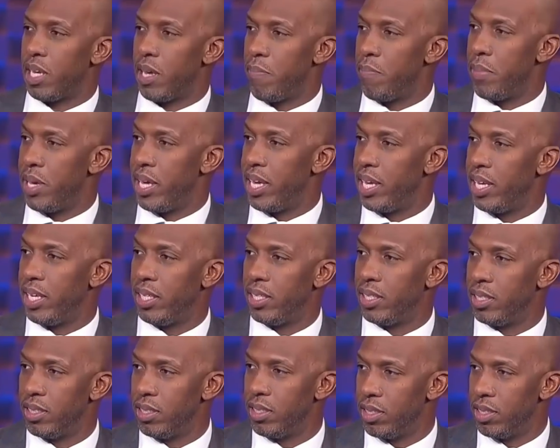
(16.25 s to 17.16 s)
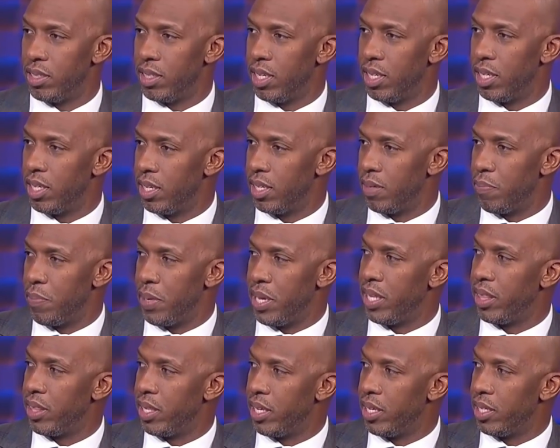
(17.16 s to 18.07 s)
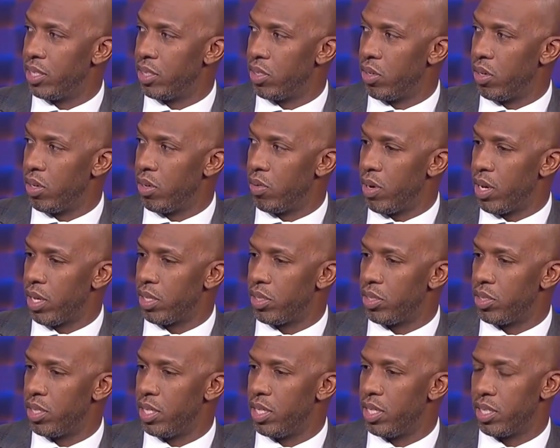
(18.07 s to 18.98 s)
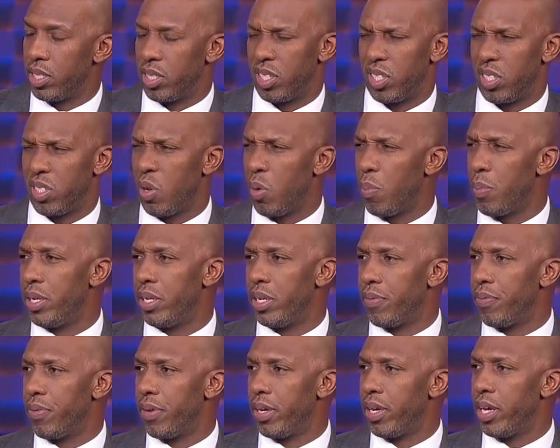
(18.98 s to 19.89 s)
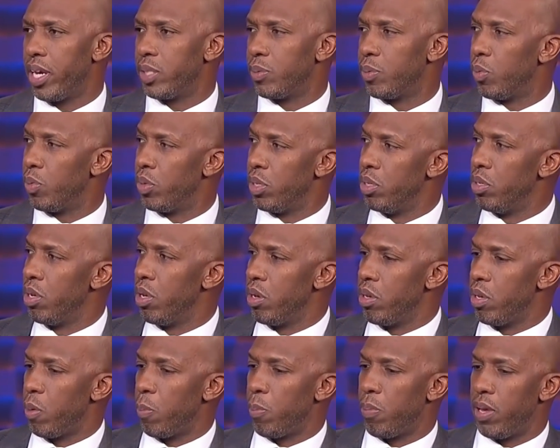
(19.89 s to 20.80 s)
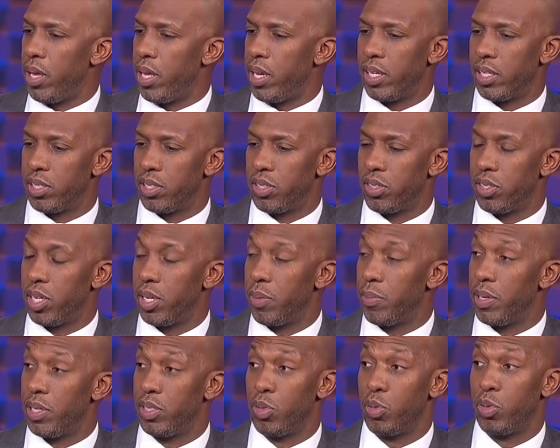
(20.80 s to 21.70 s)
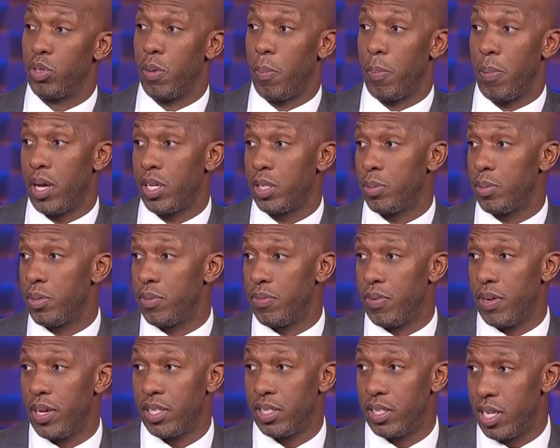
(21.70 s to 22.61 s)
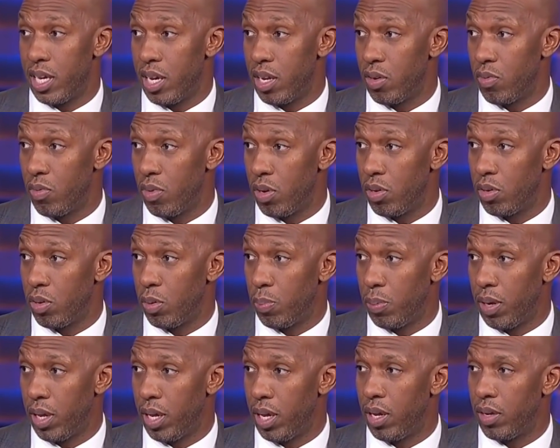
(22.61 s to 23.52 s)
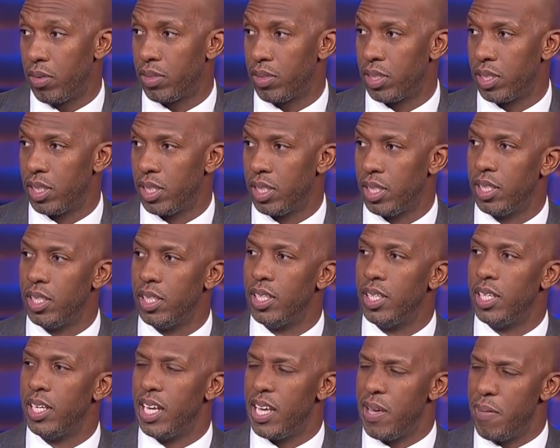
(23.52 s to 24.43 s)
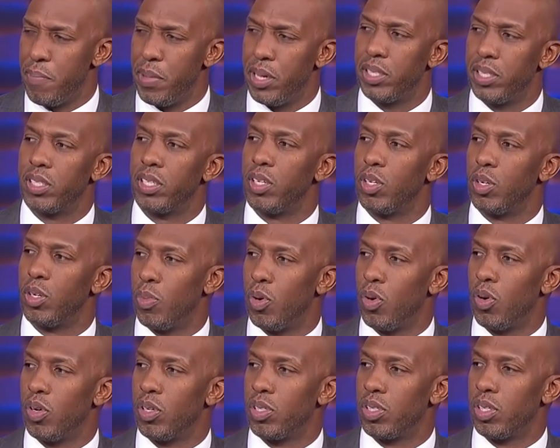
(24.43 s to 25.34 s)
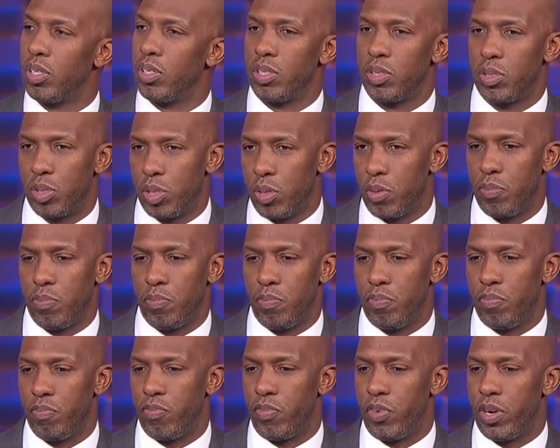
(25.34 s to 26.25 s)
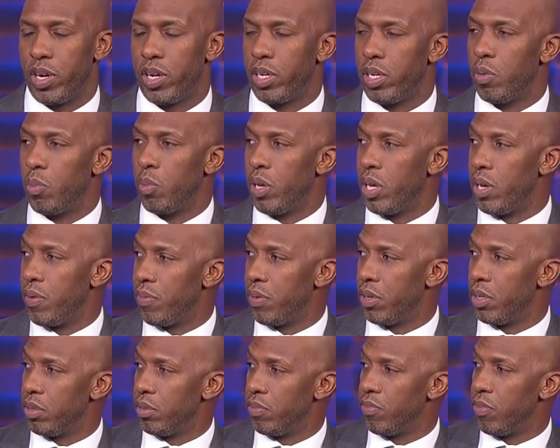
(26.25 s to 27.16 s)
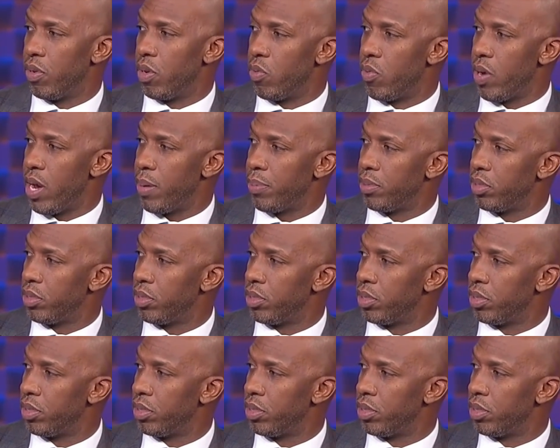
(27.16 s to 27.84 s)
that mean things during the regular season, so many different games. But when you know you're playing against a team that you could possibly face down the road in the playoffs, it means a little more. So this is a very good win for the Raptors.